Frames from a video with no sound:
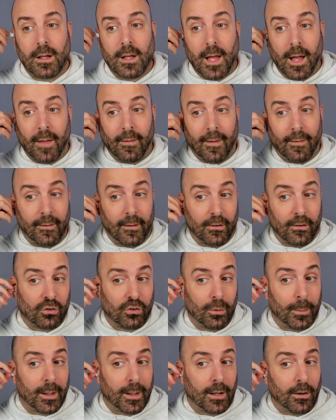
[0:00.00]
And then there
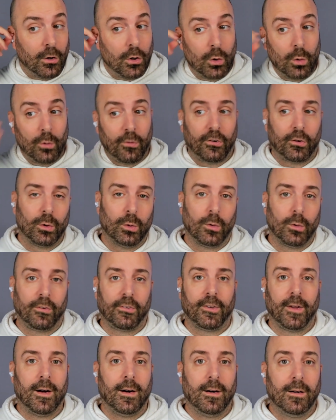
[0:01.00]
should be a new school
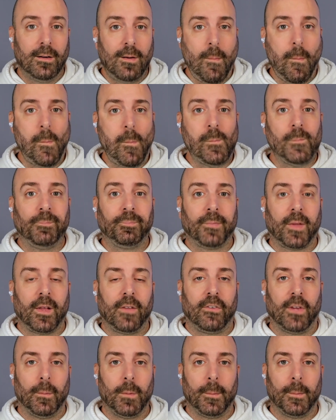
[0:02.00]
song
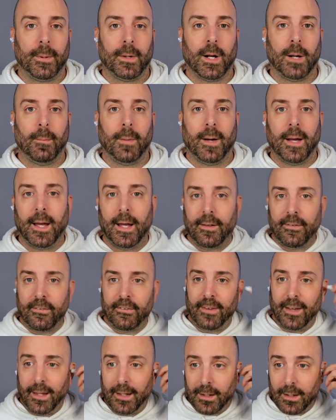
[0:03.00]
so let me put on my
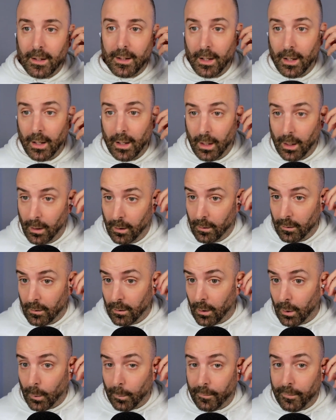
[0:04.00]
headset.
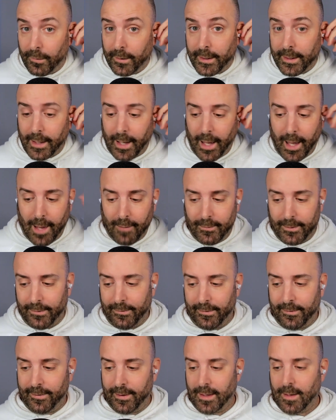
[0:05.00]
Hopefully I have it
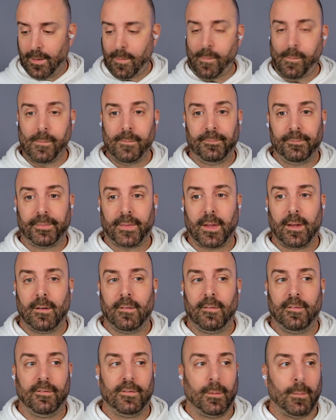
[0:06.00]
set
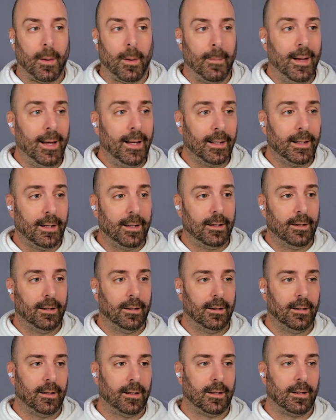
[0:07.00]
for my Mac.
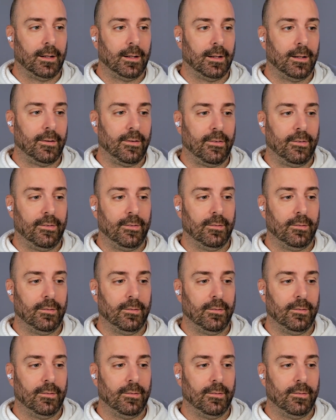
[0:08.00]
And